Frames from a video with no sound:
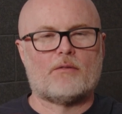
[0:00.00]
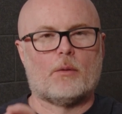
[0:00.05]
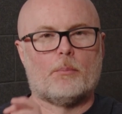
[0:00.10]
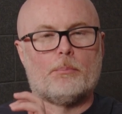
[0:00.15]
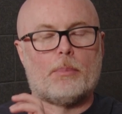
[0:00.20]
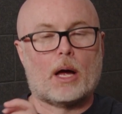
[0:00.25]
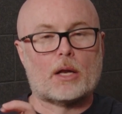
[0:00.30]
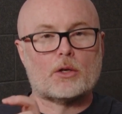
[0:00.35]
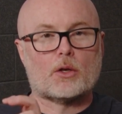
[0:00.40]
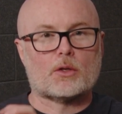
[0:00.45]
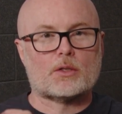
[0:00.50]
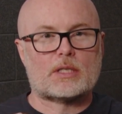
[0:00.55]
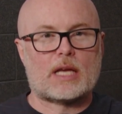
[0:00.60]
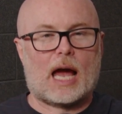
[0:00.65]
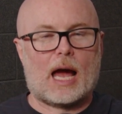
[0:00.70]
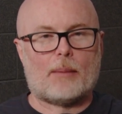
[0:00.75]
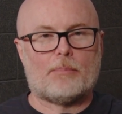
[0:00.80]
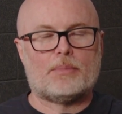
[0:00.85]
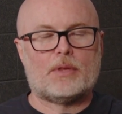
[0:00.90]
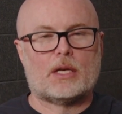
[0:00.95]
a bundles
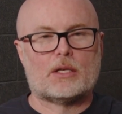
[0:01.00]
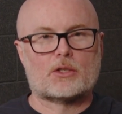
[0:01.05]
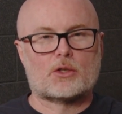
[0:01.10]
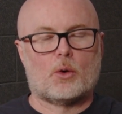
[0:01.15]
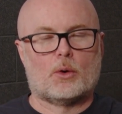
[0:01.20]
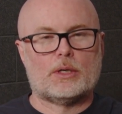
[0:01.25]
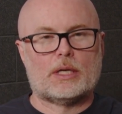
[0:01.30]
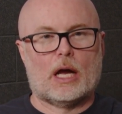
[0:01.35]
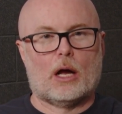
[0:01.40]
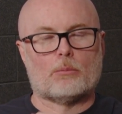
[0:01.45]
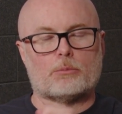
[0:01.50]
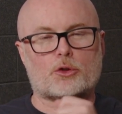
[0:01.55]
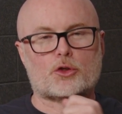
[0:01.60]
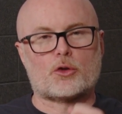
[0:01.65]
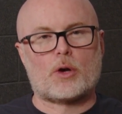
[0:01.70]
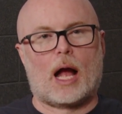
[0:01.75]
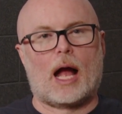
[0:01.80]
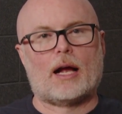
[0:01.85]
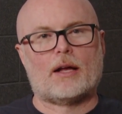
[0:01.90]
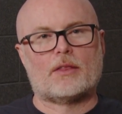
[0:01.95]
app that is going to help
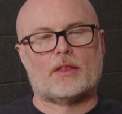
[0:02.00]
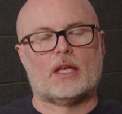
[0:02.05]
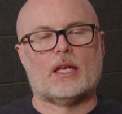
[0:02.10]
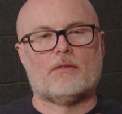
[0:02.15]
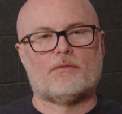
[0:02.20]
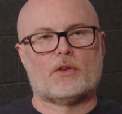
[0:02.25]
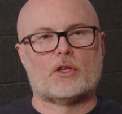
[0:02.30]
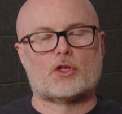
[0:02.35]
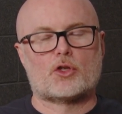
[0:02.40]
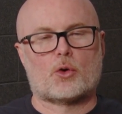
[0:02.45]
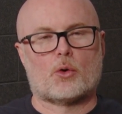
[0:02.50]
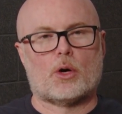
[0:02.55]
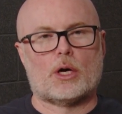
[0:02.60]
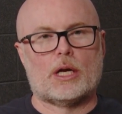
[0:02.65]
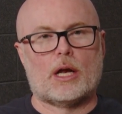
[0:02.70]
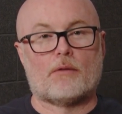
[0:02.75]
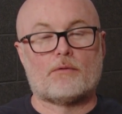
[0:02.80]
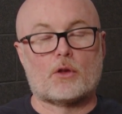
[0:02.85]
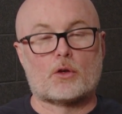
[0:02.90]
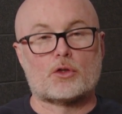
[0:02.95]
track the
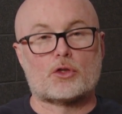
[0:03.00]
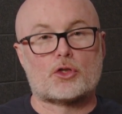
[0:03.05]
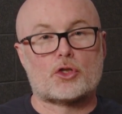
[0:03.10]
inventory of those